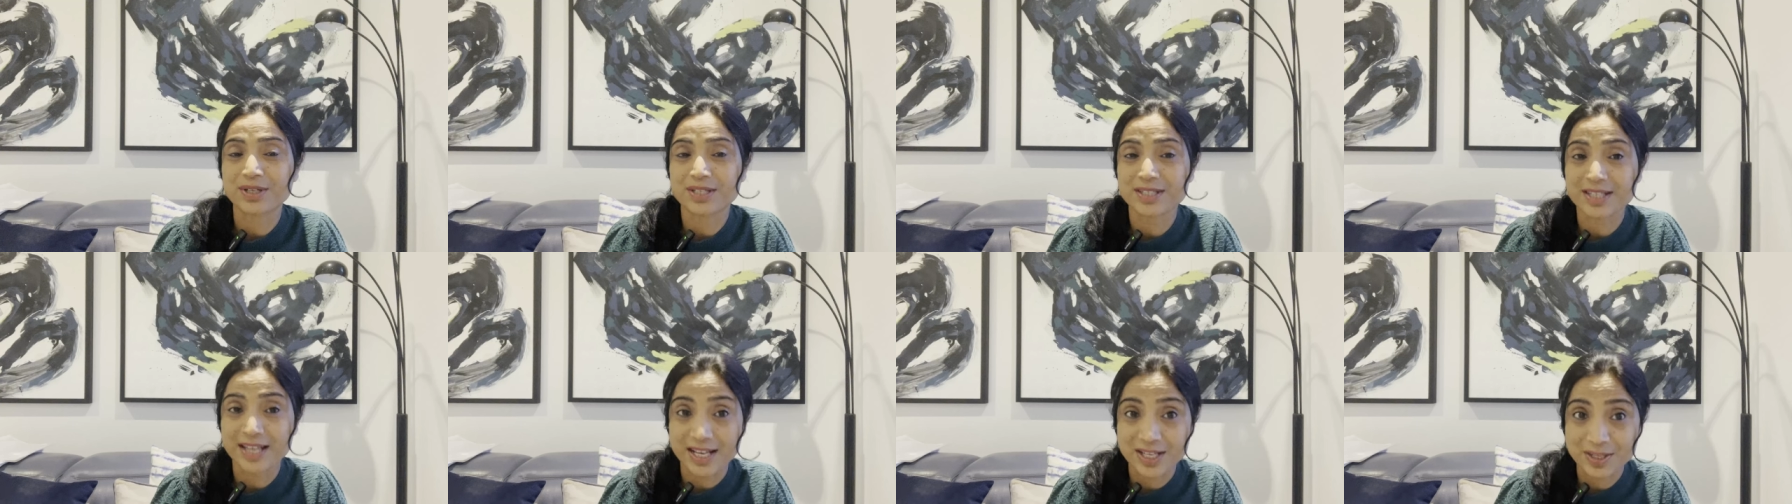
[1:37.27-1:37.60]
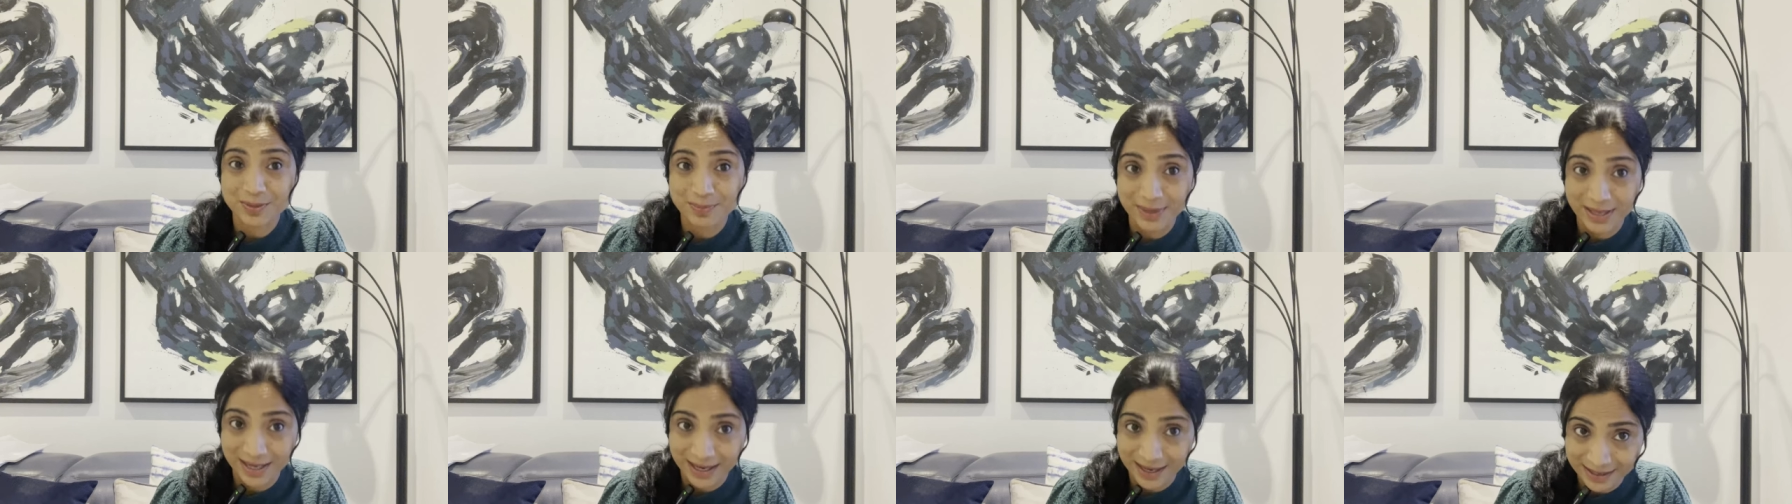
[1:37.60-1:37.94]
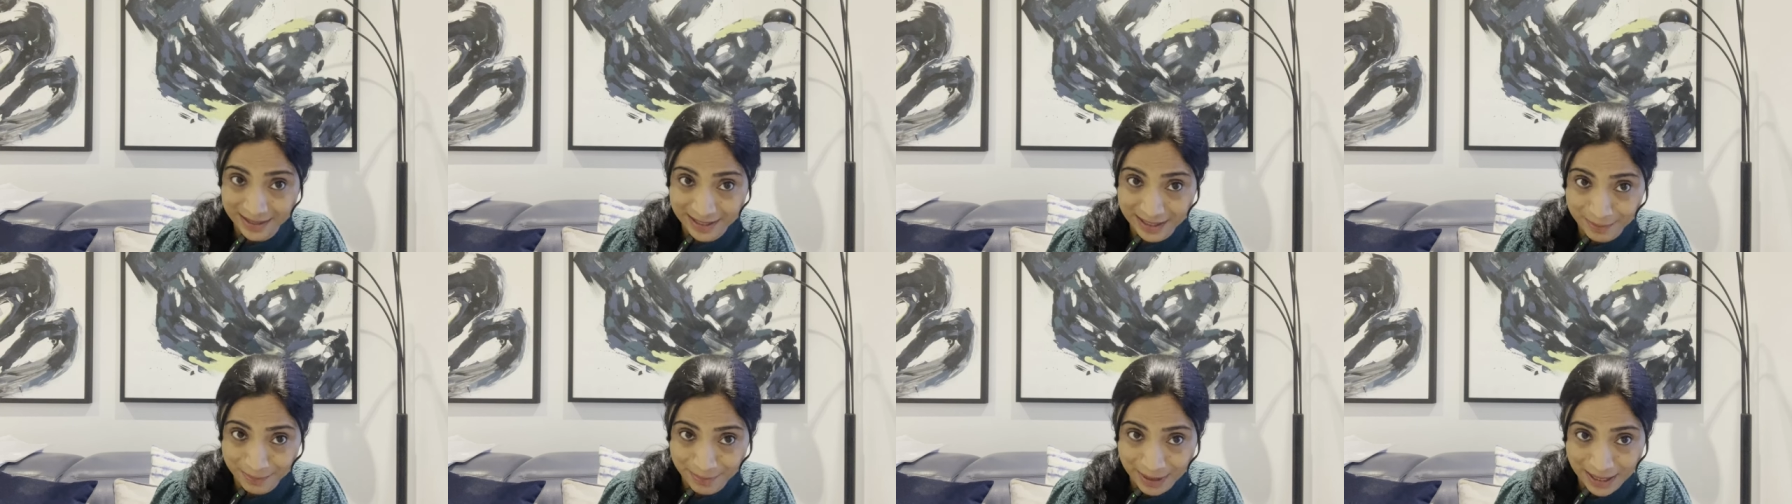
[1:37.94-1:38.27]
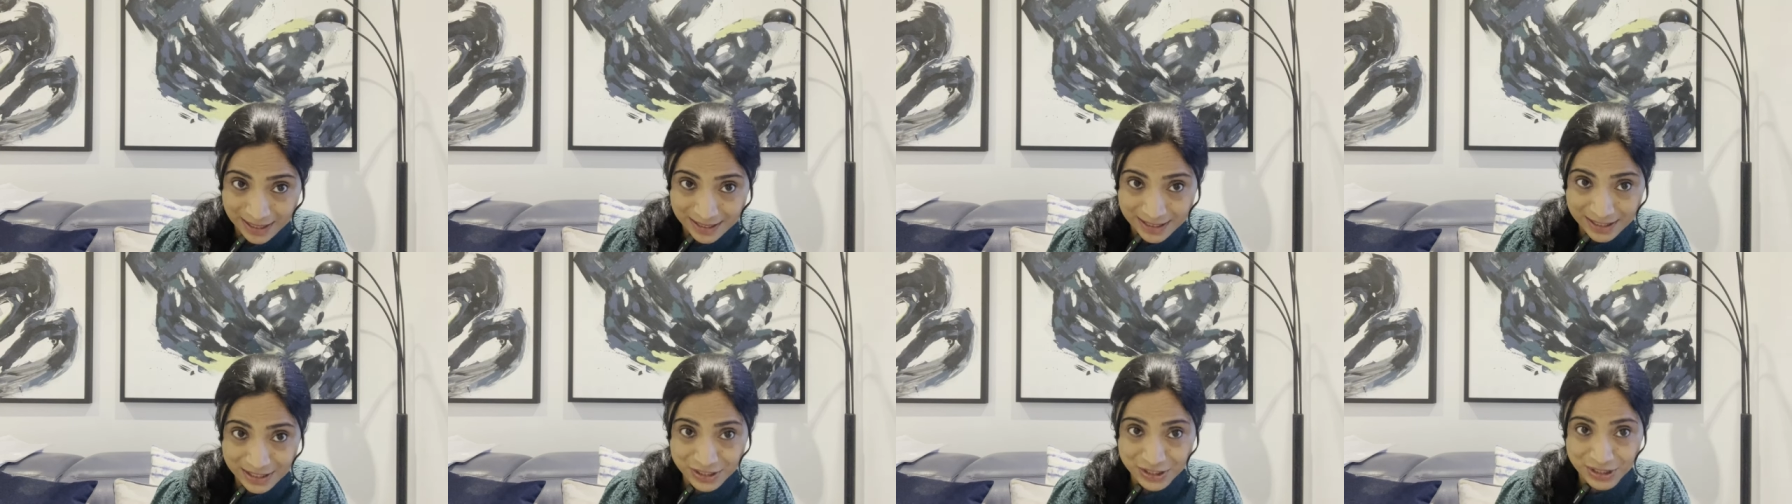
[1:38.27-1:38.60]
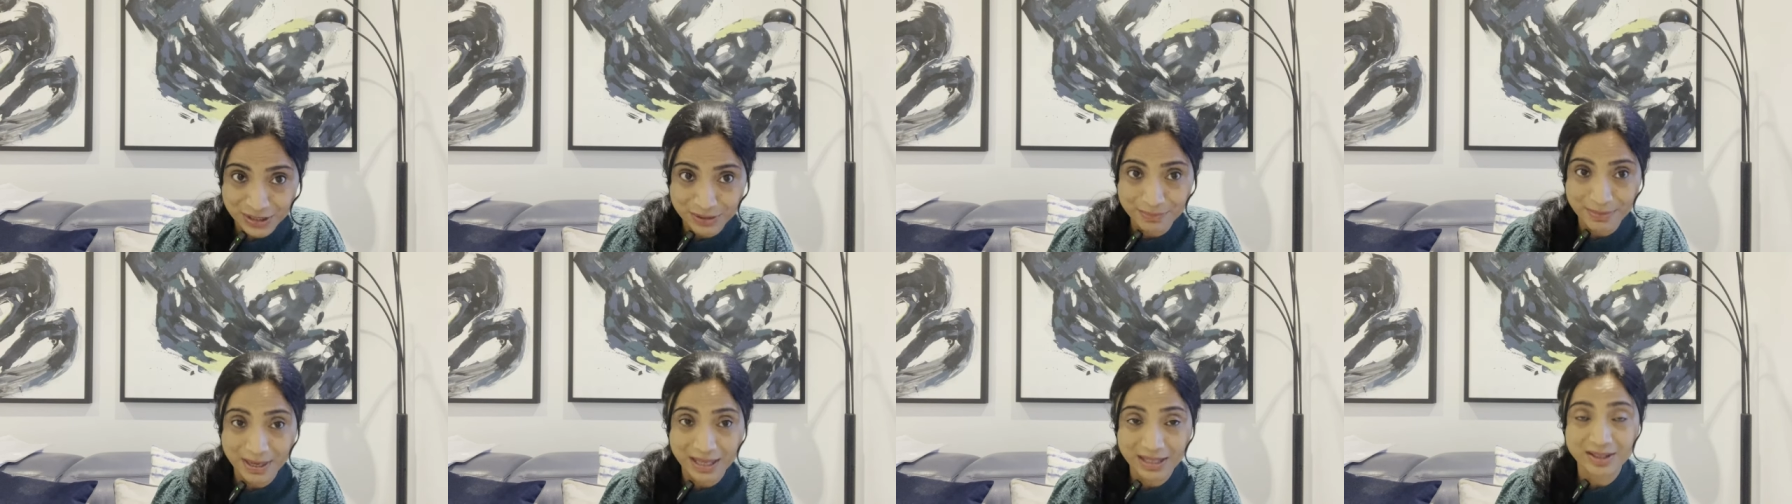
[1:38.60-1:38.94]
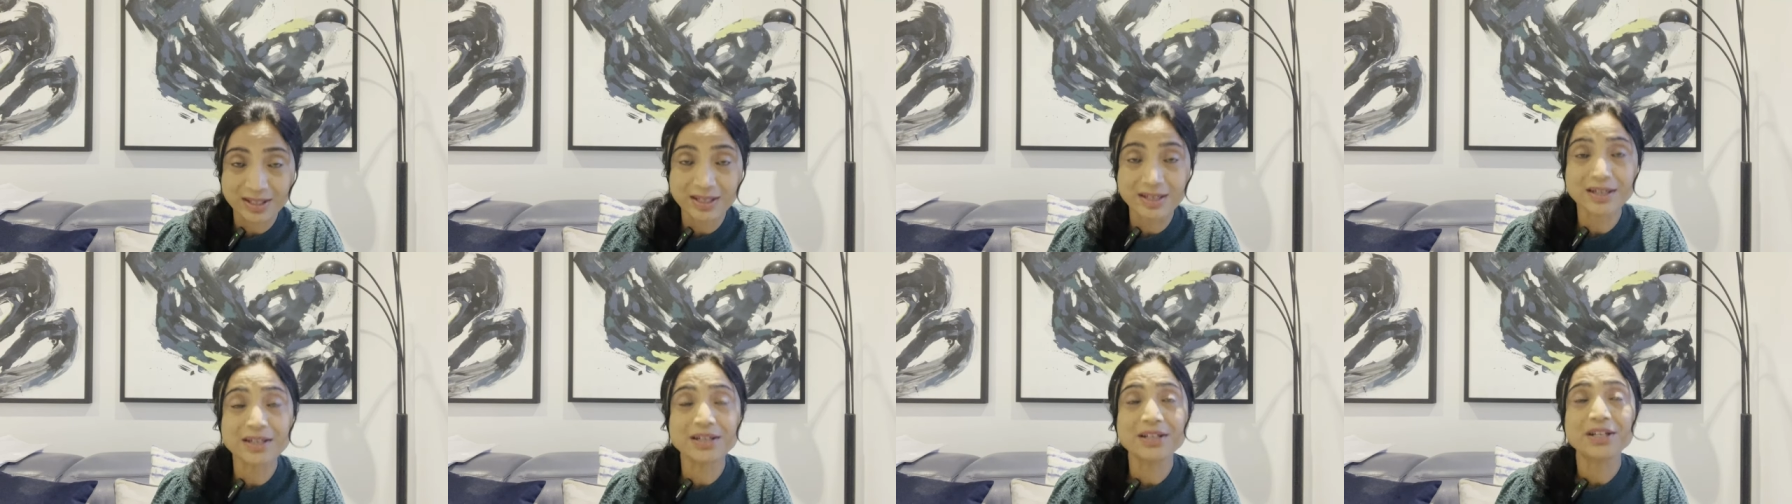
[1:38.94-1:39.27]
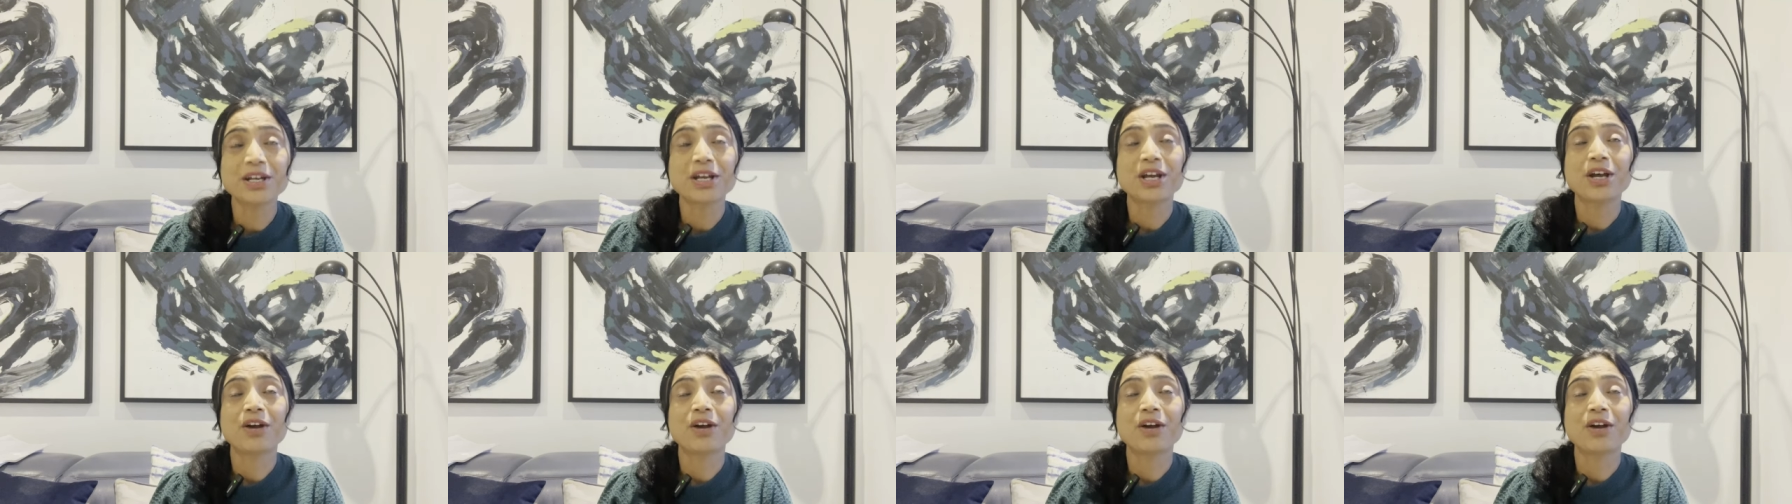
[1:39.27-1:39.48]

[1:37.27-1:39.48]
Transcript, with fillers: assessment and recommendation method